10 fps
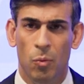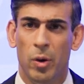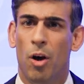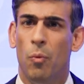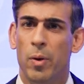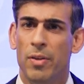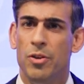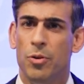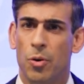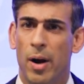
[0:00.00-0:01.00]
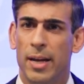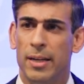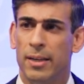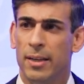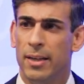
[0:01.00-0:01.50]
We are with
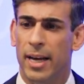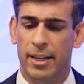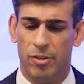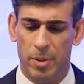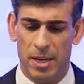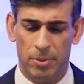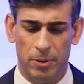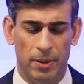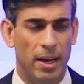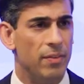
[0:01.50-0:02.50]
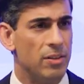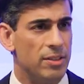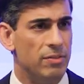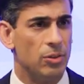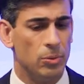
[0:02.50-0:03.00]
Ukraine and its people at this
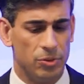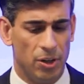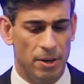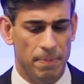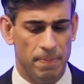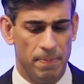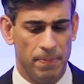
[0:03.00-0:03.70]
difficult time.